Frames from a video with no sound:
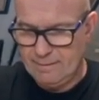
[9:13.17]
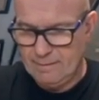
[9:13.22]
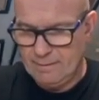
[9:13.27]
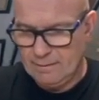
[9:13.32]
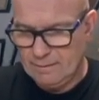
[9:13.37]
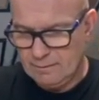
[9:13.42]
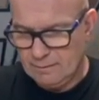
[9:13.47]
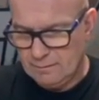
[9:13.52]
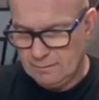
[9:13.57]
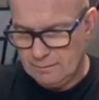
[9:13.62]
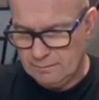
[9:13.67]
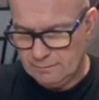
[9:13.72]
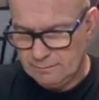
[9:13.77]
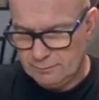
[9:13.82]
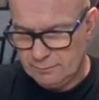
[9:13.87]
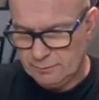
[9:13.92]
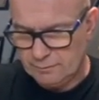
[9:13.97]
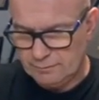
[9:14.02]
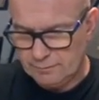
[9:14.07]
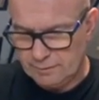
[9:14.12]

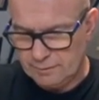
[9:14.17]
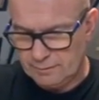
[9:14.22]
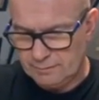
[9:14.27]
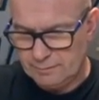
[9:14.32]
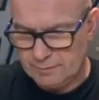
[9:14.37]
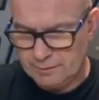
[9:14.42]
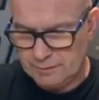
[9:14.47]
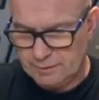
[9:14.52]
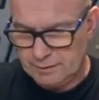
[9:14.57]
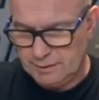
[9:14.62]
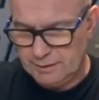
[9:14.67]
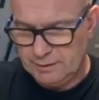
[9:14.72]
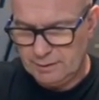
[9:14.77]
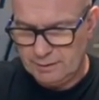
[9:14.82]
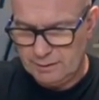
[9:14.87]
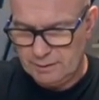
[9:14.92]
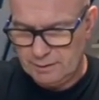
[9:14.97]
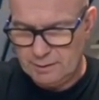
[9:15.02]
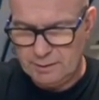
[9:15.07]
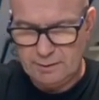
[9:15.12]
Put that back
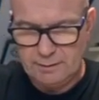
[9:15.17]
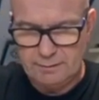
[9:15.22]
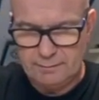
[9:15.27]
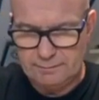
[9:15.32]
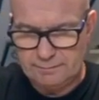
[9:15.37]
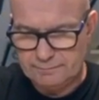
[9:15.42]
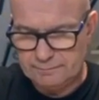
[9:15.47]
in there.